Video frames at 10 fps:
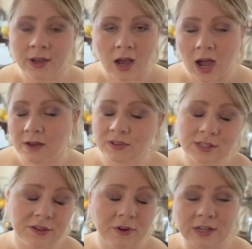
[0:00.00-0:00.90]

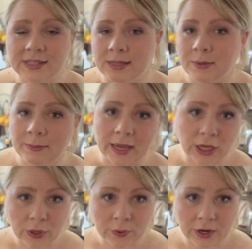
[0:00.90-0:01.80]
obviously you've already seen me make
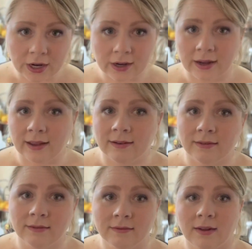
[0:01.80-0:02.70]
yogurt
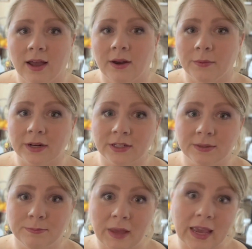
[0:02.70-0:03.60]
and I don't want to
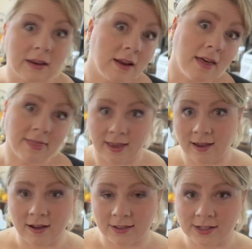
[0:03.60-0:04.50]
bake nothing
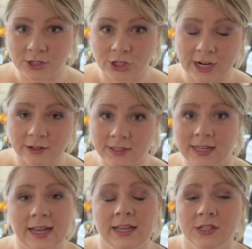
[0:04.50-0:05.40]
on this channel today.